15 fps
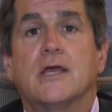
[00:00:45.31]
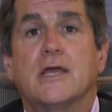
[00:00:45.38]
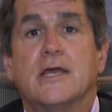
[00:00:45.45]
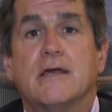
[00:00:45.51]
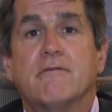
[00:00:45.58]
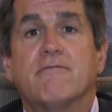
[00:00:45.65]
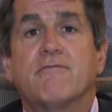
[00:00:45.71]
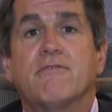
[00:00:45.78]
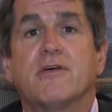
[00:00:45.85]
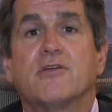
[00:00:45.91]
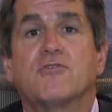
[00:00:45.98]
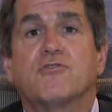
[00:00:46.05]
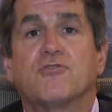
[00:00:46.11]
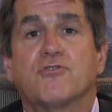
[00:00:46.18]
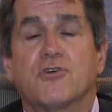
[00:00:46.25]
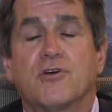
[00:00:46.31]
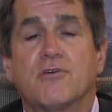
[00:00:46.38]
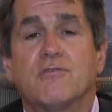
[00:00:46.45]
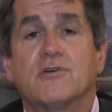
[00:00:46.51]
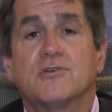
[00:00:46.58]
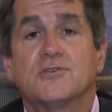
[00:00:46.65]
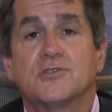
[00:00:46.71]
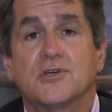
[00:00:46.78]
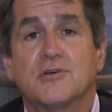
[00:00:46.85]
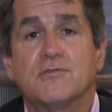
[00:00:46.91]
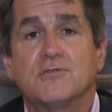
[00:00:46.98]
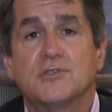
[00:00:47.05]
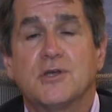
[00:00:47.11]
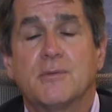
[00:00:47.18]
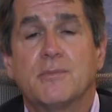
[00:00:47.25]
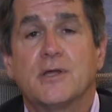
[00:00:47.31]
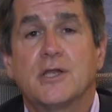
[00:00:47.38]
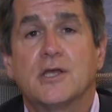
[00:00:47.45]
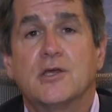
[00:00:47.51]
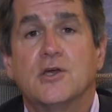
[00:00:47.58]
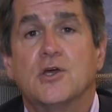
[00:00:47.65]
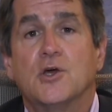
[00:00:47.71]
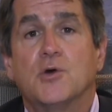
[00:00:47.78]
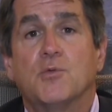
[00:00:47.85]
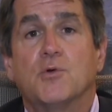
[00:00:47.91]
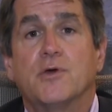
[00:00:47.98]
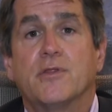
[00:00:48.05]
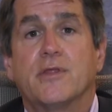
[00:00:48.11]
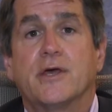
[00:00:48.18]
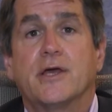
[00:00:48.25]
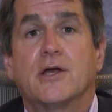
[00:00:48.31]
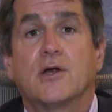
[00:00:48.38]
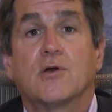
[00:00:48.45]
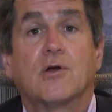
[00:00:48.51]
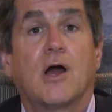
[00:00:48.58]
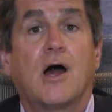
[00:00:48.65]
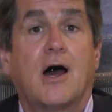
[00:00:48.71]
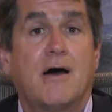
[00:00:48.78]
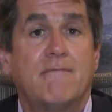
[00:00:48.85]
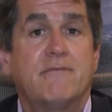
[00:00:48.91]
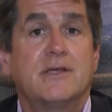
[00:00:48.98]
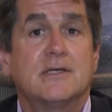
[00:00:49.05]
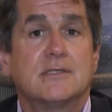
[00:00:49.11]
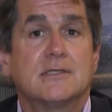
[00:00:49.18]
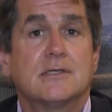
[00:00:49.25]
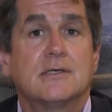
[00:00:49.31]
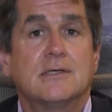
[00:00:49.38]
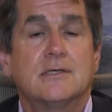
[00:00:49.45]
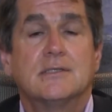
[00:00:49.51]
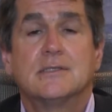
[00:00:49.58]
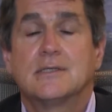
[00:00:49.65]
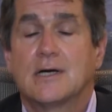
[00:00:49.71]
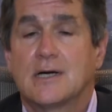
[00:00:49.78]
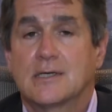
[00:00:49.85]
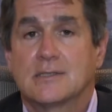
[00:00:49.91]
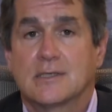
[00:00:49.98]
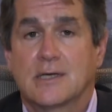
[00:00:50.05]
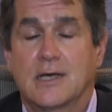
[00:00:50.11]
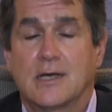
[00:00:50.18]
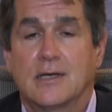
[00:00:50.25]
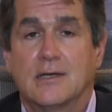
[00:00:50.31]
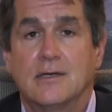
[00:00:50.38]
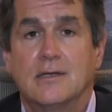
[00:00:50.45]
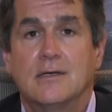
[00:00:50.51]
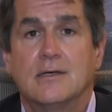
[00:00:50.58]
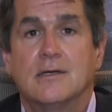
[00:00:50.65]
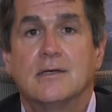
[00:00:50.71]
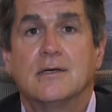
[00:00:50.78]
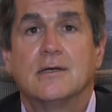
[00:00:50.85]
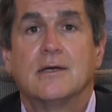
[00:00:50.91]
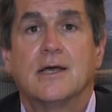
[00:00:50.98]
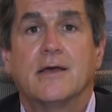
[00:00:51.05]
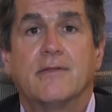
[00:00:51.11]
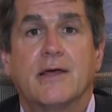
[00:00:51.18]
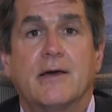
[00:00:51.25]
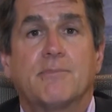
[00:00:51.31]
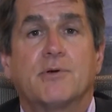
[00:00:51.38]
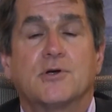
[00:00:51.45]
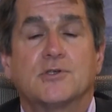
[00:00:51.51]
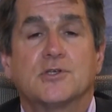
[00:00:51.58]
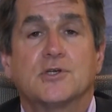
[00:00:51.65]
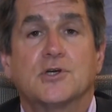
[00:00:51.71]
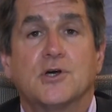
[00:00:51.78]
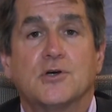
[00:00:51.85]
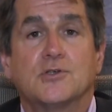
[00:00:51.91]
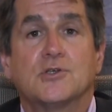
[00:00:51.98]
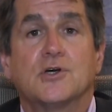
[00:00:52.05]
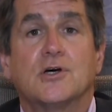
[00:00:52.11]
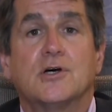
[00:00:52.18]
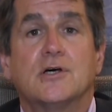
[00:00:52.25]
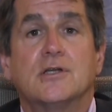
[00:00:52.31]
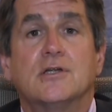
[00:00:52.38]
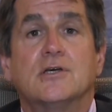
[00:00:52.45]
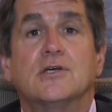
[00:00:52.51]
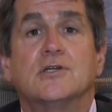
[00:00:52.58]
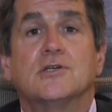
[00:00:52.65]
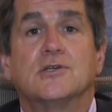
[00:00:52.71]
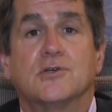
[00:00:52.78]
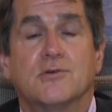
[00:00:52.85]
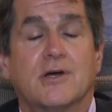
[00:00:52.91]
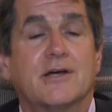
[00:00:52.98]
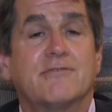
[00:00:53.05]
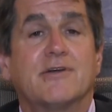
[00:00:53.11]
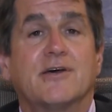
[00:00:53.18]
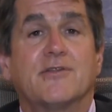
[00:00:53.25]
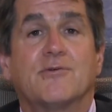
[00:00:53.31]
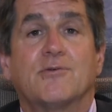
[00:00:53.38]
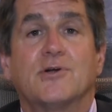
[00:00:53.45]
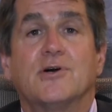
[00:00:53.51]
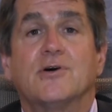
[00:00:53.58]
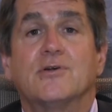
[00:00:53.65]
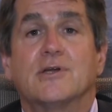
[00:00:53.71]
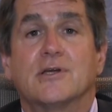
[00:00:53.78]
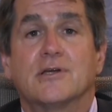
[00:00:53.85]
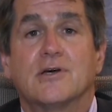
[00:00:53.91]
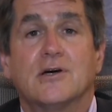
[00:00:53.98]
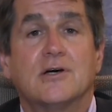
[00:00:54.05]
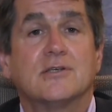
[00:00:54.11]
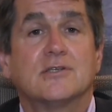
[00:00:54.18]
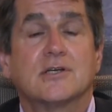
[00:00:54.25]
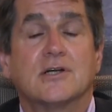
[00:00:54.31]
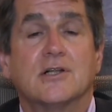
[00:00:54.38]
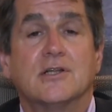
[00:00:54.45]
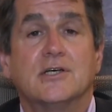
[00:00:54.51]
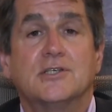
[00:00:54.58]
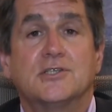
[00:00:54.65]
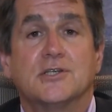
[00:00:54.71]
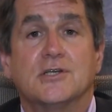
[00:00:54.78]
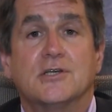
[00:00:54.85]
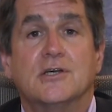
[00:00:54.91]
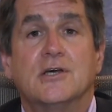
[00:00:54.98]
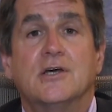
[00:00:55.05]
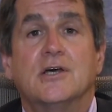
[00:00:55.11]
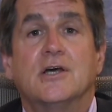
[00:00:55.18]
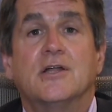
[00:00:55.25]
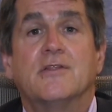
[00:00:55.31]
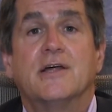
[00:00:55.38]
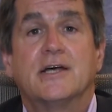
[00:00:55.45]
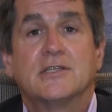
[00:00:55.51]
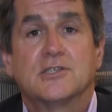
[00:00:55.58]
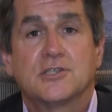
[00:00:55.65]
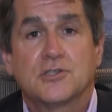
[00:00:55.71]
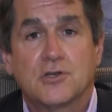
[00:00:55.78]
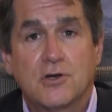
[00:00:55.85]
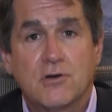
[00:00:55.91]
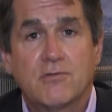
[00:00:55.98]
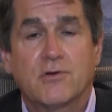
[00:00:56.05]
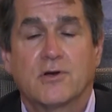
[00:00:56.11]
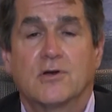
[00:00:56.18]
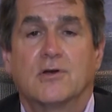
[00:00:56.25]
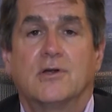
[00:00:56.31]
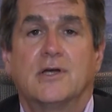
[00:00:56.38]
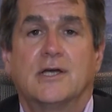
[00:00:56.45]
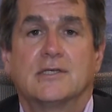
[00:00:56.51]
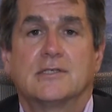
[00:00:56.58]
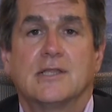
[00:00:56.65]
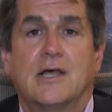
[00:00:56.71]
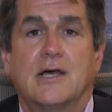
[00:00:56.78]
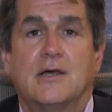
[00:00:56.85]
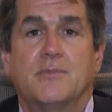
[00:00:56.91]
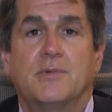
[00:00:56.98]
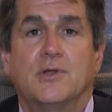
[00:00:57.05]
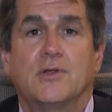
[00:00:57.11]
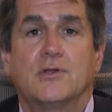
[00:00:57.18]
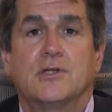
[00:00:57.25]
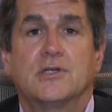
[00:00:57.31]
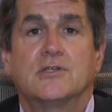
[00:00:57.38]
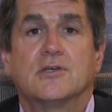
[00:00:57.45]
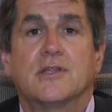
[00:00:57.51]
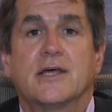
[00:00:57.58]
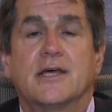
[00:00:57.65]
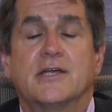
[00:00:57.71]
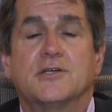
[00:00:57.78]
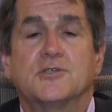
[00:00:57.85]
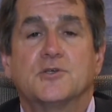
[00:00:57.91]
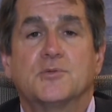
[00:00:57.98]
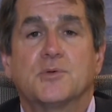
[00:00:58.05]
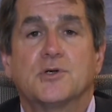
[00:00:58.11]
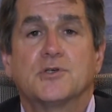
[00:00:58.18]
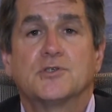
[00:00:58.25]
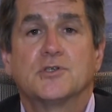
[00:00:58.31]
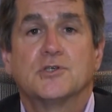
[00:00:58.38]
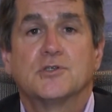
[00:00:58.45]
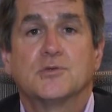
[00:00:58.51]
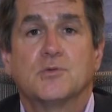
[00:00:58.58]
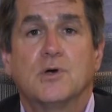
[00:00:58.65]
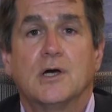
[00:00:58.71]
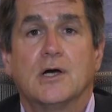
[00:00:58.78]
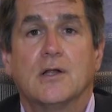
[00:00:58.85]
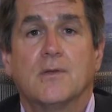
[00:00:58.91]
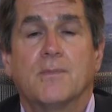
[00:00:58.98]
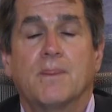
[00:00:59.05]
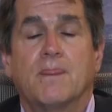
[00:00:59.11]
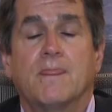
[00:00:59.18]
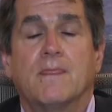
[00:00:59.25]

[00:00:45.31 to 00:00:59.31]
If the server serves somebody when they are obviously intoxicated, and that person goes on to drive down the road and cause a collision, that server has liability to that injured person as well.